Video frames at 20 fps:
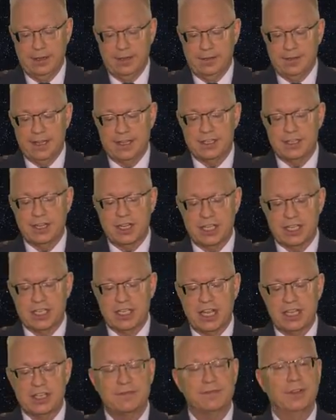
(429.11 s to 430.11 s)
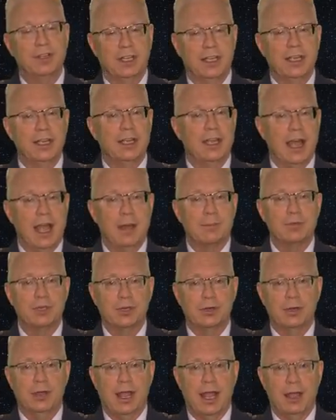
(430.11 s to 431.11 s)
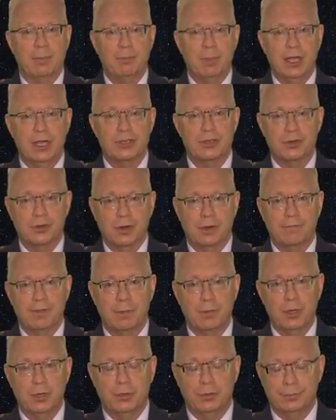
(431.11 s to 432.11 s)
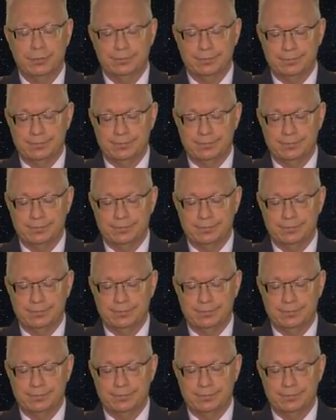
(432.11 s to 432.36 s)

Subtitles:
that successfully captured a picture of the moon.